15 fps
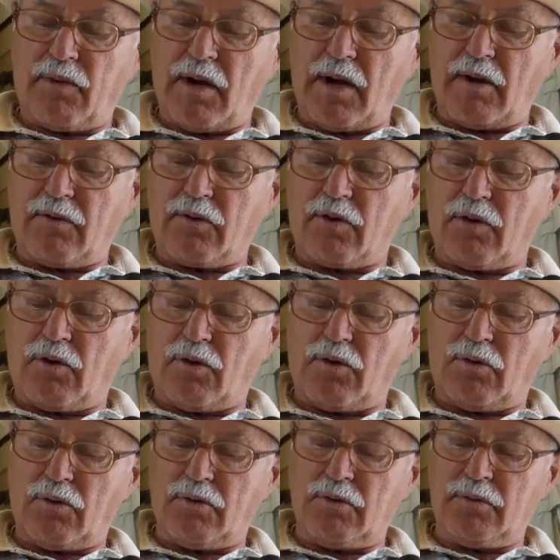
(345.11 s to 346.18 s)
gold
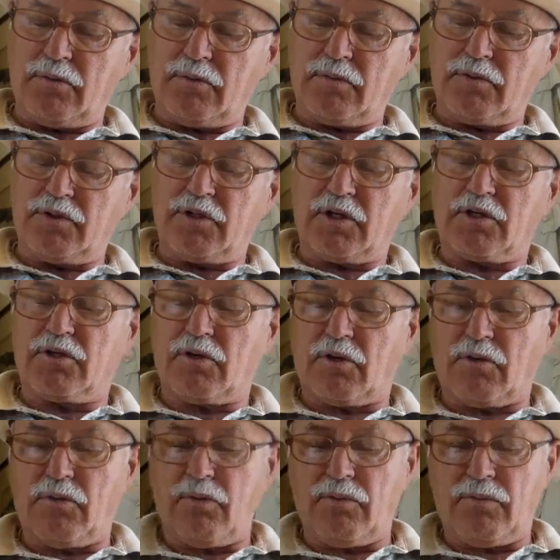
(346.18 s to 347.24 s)
6/0,
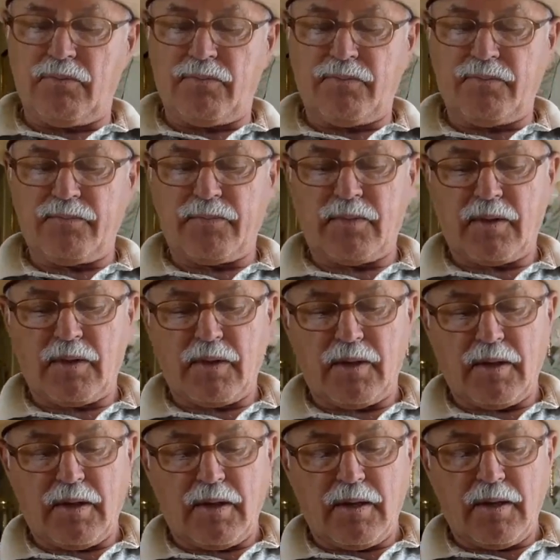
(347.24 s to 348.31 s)

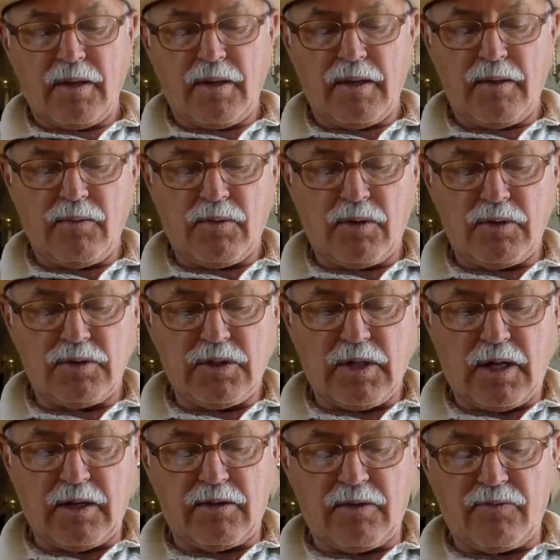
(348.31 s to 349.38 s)
and we're going to start the
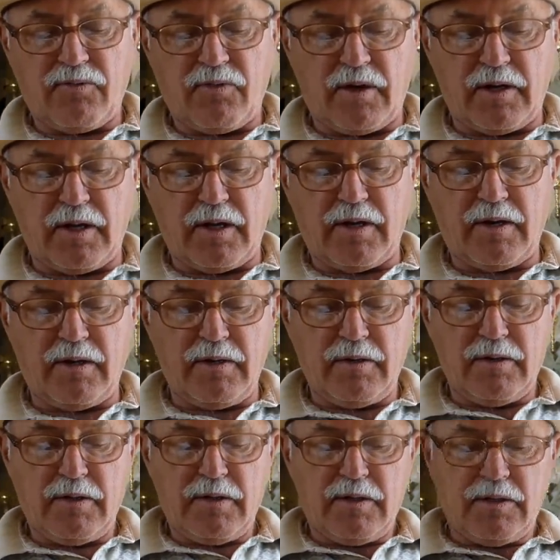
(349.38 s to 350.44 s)
front here,
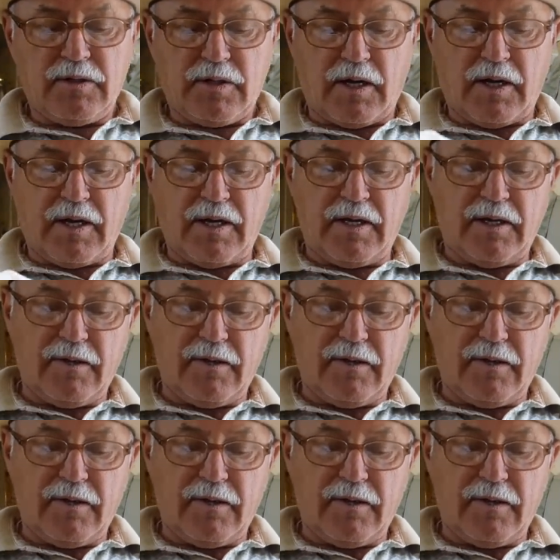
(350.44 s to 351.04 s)
tying